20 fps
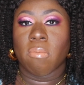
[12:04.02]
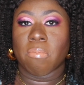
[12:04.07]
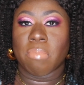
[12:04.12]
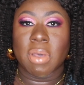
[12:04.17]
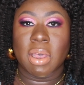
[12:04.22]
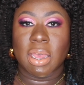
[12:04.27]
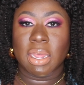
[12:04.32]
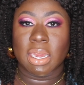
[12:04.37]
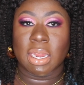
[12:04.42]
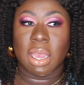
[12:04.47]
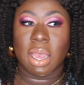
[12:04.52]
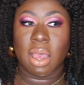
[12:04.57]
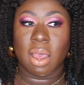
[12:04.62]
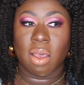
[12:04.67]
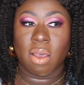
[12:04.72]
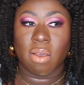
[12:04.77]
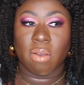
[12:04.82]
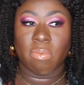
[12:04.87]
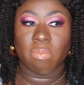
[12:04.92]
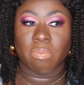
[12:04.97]
but
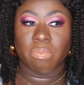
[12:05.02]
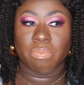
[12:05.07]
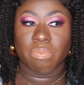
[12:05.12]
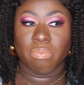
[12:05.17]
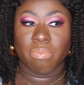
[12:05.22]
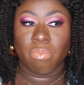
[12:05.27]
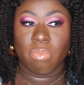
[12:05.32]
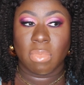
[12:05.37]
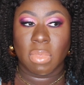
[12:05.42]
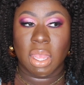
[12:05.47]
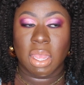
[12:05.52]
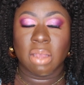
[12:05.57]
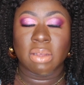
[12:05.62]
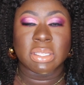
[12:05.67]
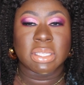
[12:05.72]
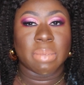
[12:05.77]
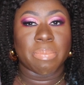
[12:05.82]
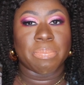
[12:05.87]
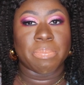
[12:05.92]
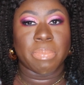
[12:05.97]

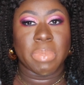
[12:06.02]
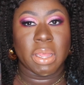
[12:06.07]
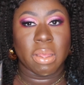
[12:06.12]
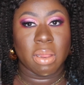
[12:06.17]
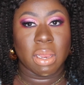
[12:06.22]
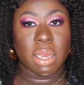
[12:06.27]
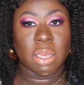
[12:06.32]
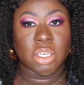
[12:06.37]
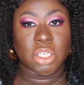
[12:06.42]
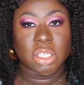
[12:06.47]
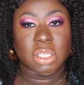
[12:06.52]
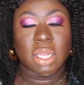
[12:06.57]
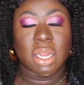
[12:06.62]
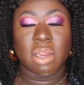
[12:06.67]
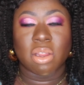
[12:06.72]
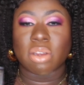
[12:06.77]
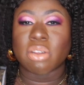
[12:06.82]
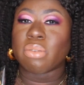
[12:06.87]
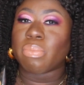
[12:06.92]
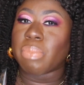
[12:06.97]
it's a bit, just a
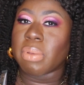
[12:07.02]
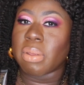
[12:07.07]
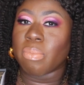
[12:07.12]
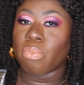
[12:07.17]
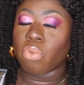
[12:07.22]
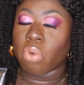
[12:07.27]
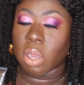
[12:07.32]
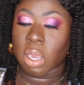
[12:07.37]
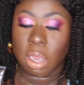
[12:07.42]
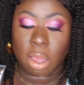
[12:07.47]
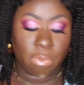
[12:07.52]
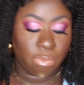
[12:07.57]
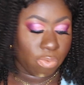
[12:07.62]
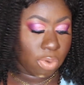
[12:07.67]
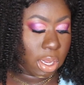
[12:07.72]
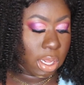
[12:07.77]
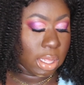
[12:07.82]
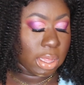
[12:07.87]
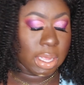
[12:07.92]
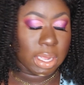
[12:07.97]
little bit more
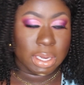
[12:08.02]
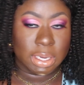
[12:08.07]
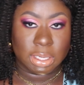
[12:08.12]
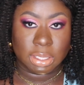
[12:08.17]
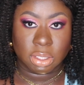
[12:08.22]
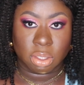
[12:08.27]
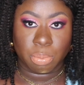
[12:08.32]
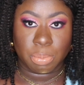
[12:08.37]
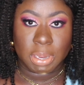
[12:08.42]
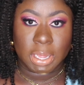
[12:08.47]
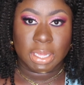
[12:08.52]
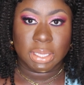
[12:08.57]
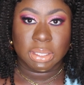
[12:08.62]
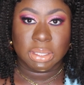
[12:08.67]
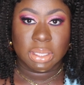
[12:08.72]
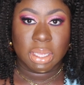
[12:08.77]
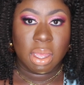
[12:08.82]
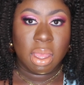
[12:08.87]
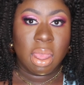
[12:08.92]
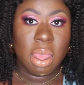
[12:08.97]
covering than this
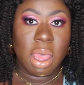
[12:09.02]
base.